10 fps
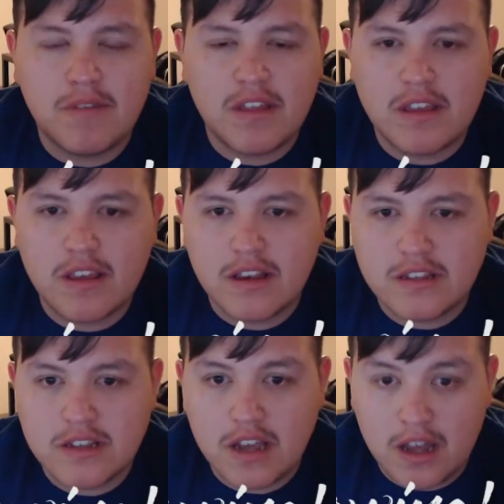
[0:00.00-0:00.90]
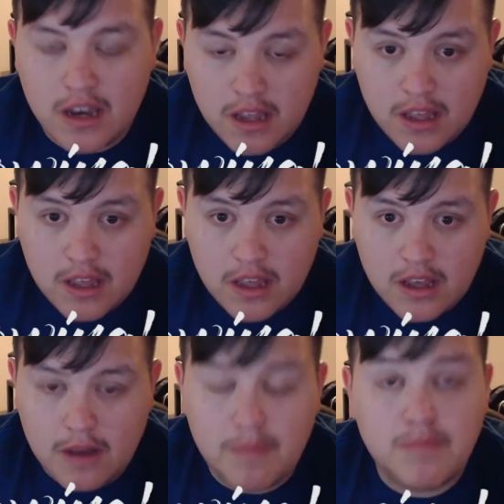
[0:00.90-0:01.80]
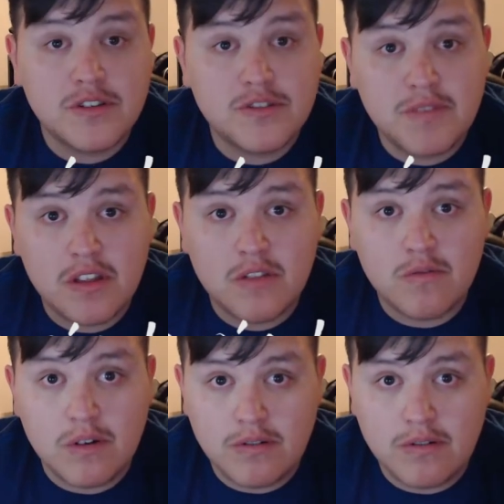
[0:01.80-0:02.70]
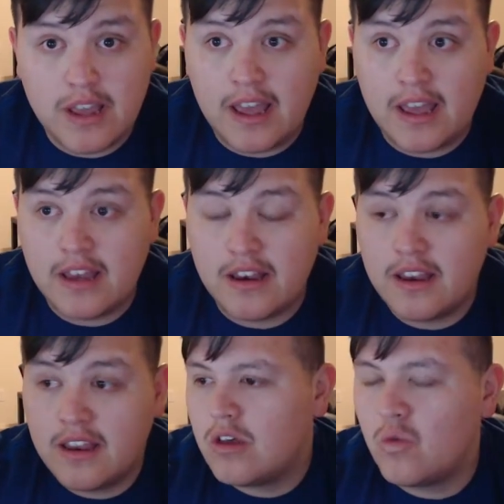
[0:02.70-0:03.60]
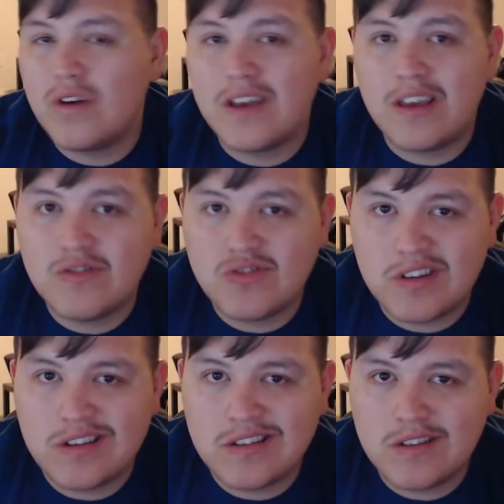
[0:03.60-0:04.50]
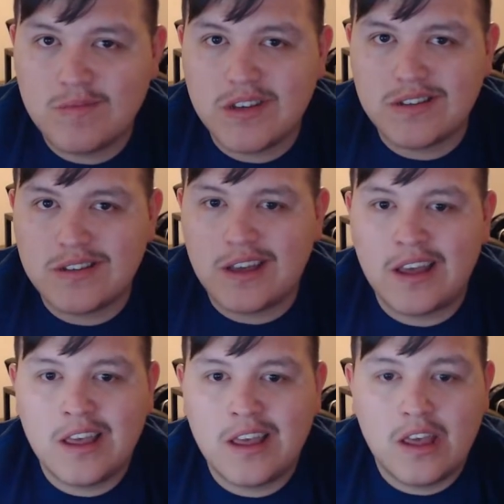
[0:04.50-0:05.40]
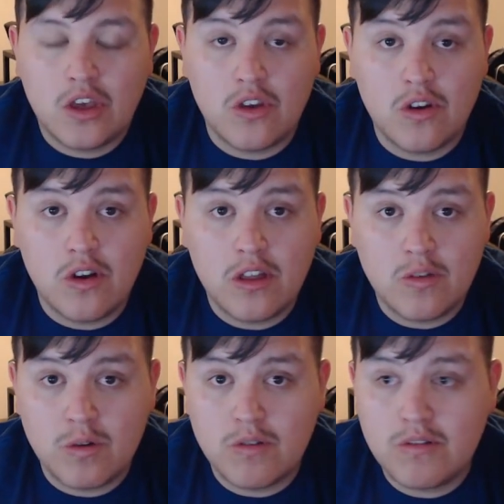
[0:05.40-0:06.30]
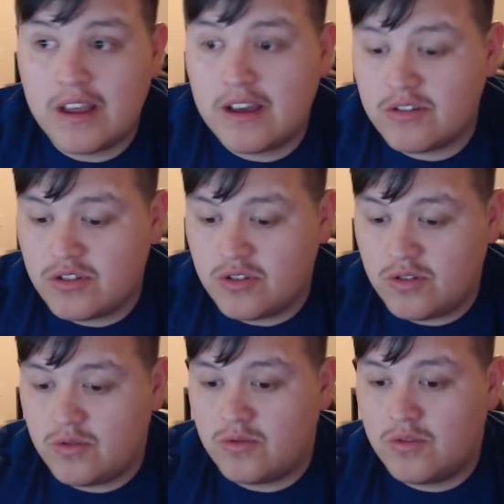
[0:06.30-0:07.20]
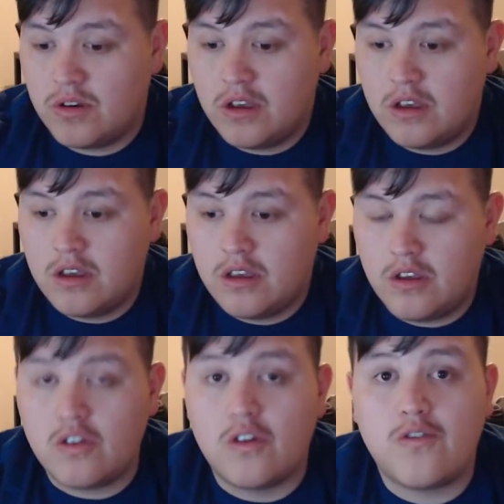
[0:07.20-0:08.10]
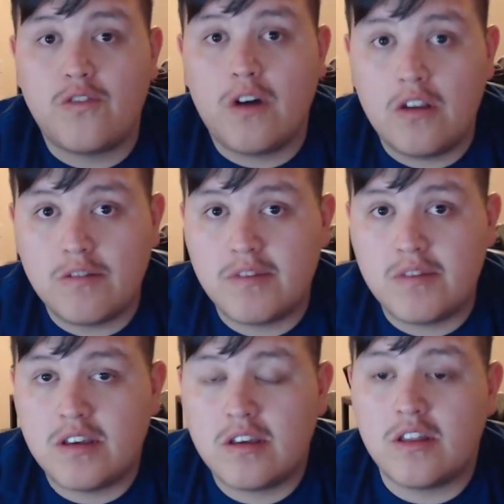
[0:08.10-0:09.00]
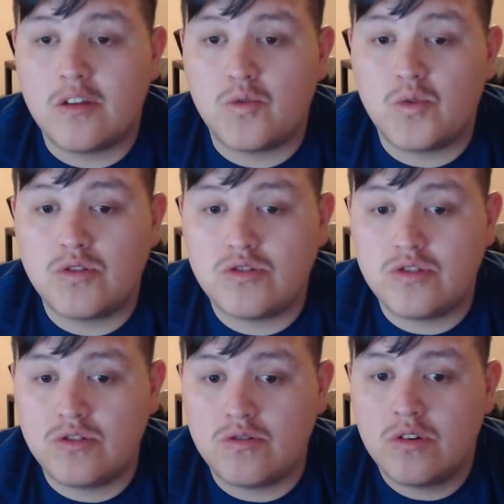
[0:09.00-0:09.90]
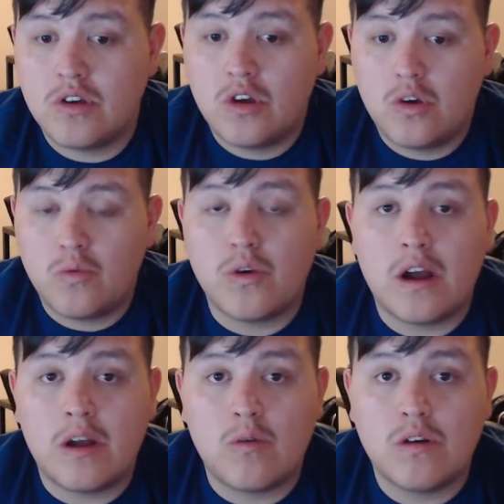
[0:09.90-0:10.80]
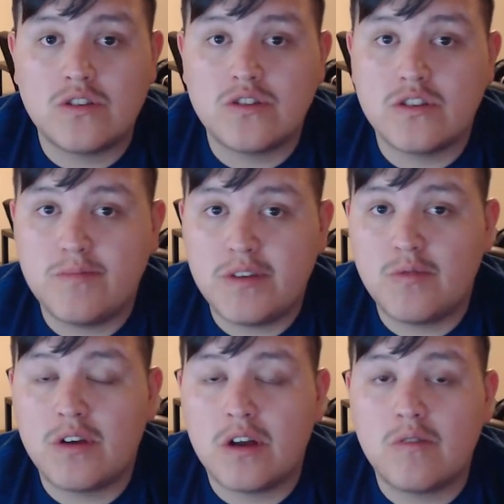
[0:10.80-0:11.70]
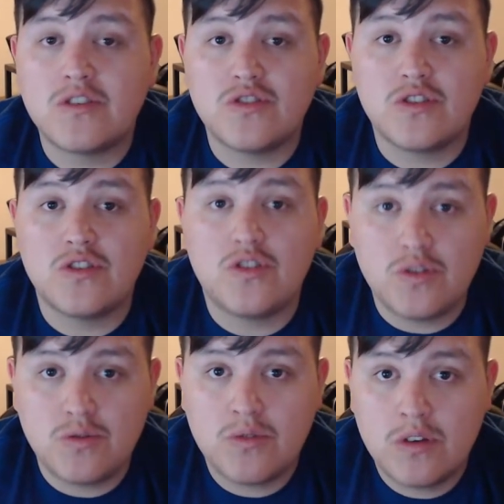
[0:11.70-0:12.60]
thinking it's God, puts me on the road, and what he was trying to tell me is that you're on the road now to, following me on the road to where I want you to be, what I want you to do